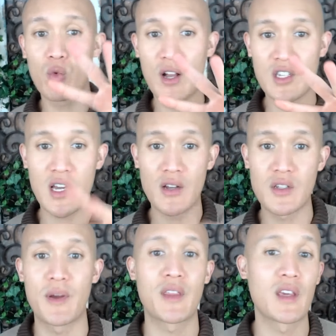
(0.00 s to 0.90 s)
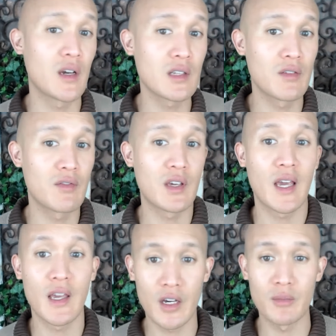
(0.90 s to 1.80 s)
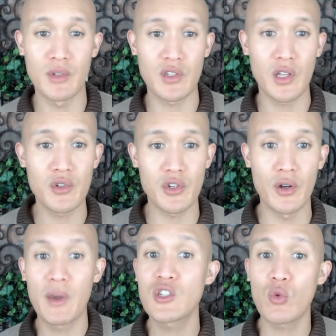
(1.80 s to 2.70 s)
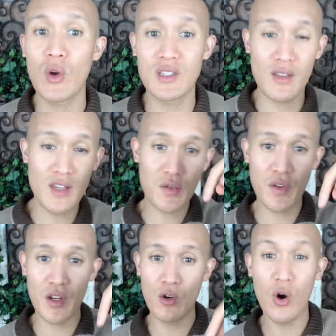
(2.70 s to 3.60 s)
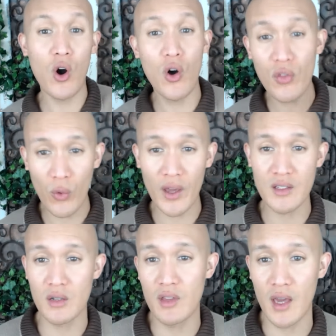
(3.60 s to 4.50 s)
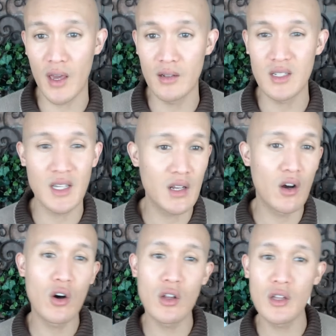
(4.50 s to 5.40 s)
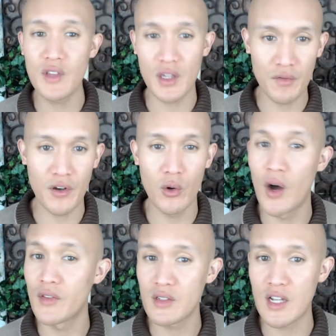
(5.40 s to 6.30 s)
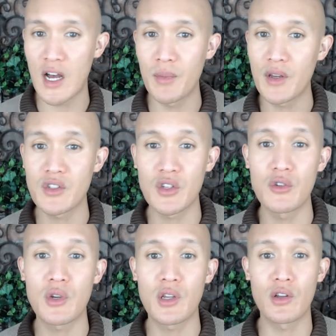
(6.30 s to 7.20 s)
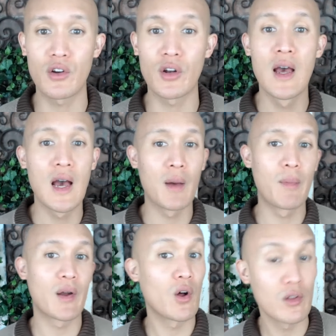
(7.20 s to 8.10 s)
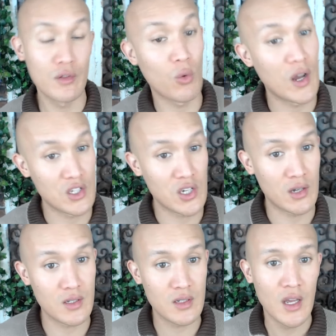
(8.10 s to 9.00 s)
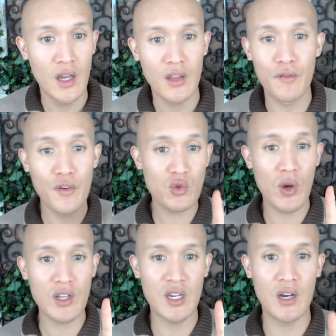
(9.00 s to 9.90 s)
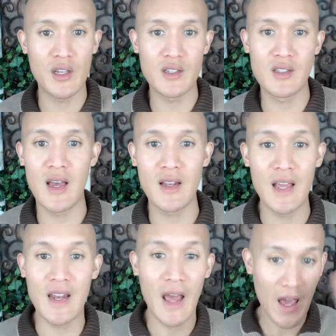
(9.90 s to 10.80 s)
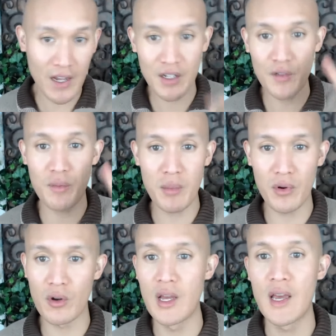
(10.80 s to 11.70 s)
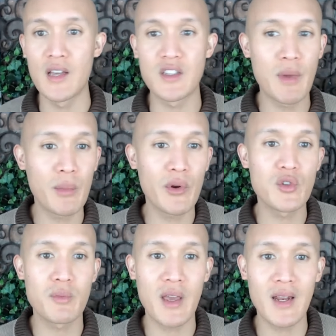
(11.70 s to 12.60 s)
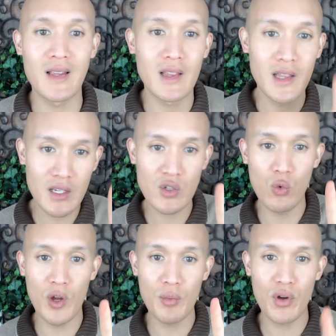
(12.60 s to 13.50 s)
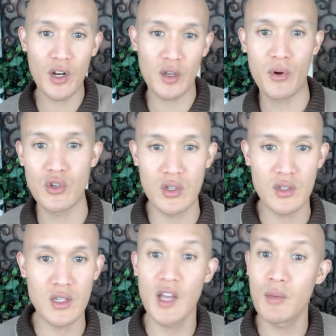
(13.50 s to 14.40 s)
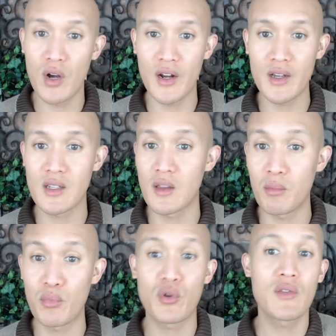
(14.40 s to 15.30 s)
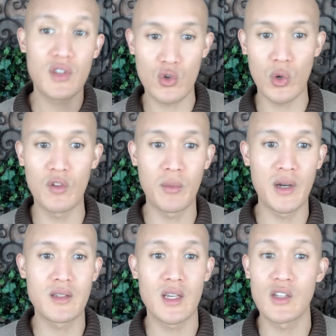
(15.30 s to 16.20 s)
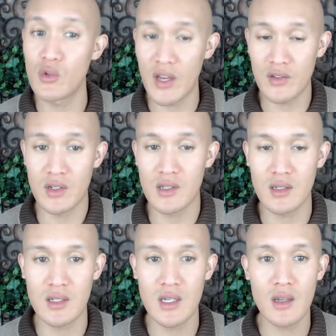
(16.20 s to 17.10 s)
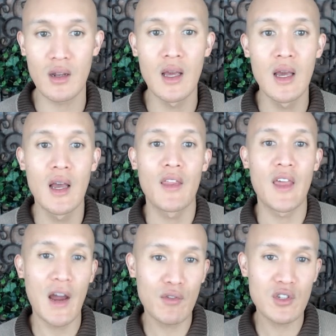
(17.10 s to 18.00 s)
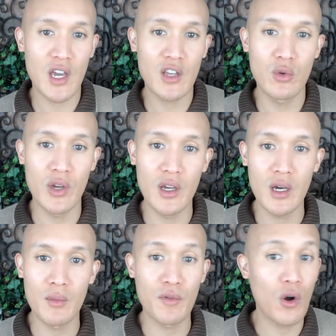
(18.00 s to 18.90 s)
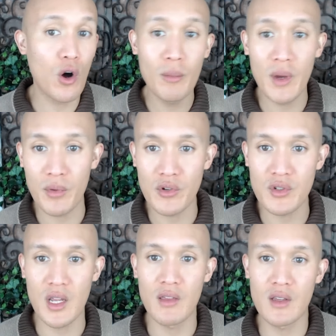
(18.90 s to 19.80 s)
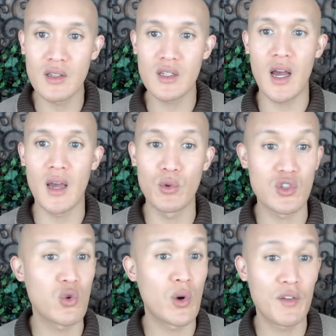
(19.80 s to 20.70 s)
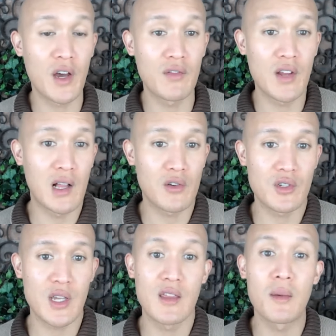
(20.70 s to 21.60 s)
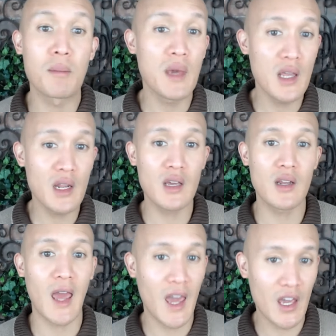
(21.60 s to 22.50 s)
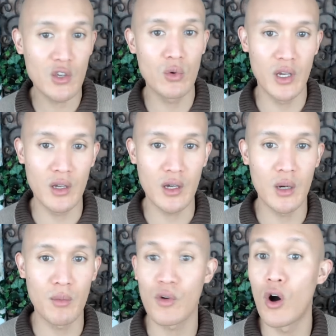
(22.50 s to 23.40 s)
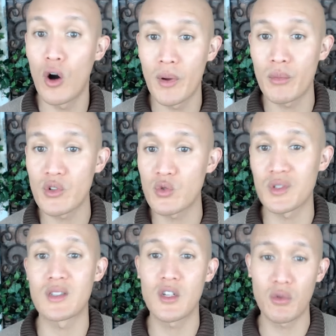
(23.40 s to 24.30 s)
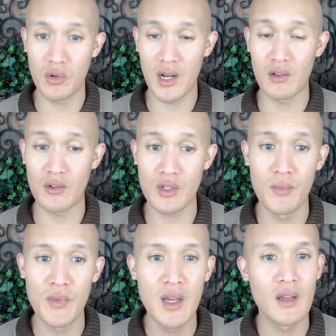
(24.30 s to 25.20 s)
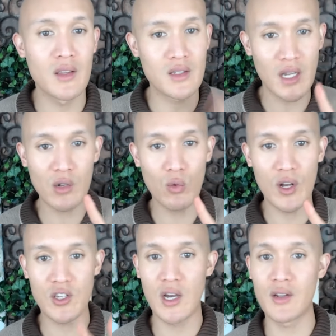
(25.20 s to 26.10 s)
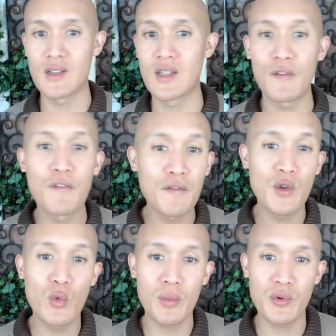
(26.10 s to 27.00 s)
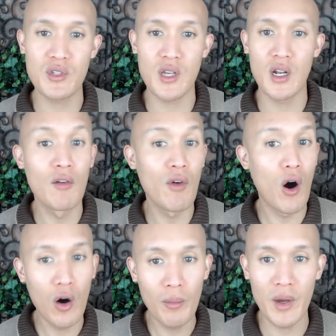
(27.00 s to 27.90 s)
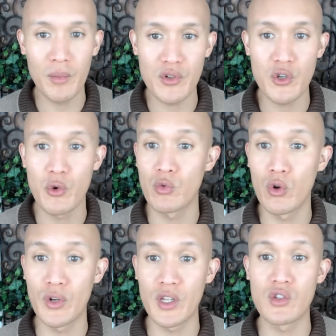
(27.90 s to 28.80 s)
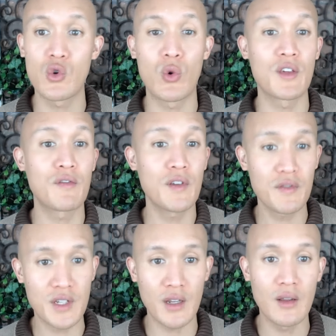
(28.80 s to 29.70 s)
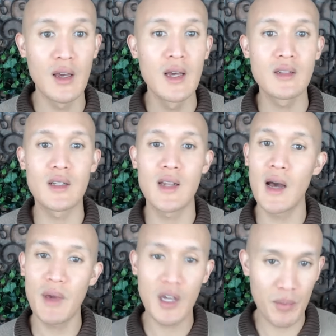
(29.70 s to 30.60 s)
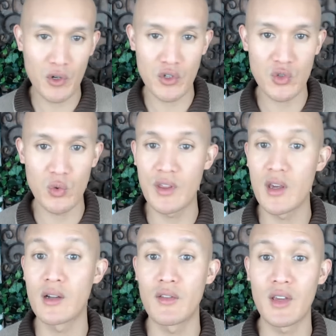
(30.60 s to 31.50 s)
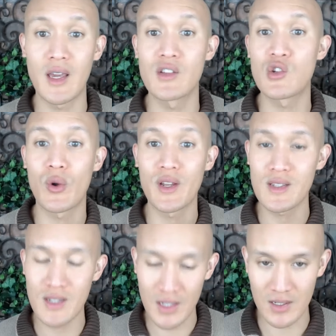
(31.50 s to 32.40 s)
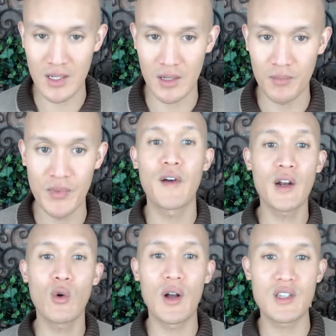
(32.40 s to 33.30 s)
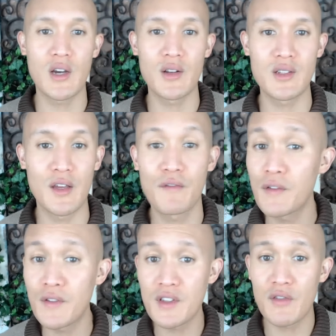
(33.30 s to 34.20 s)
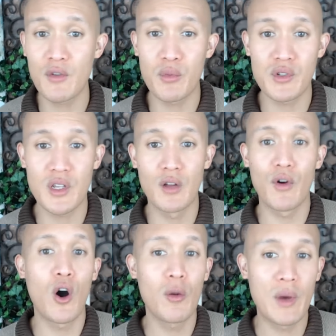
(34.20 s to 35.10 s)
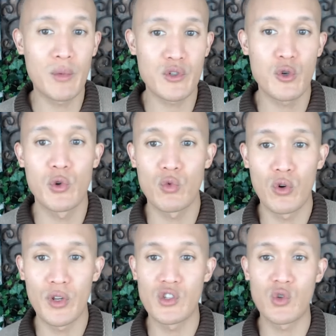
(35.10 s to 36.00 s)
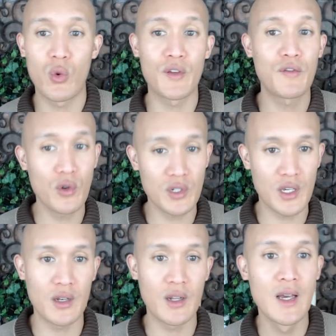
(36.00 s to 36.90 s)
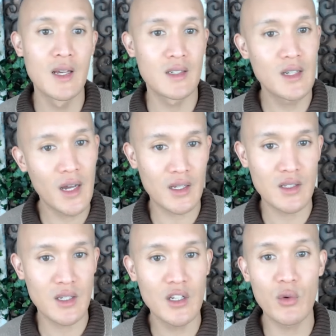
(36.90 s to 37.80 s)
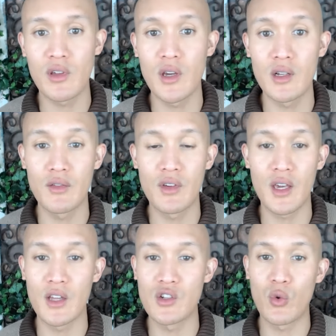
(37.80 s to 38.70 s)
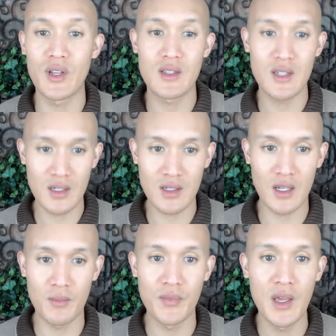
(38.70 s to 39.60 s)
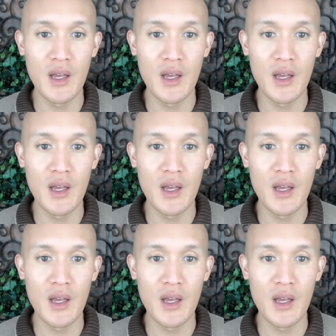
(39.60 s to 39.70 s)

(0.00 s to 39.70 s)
three watchouts about the Young Living income disclosure. Make sure to watch this video all the way until the end to get all of the info on this topic so you can learn about all of the watchouts. The first watchout is that an active member is a member who's made at least one product purchase in products in the previous twelve months in two thousand sixteen. The average annual income for all members in this time was twenty-five dollars, and the median annual income for all members was zero dollars. The second watchout is that fifty-one percent of all members who enrolled in twenty fifteen did not make a purchase with Young Living in twenty sixteen. The final watchout is that fifty-seven percent of all members who enrolled in twenty fourteen did not continue with Young Living in twenty sixteen.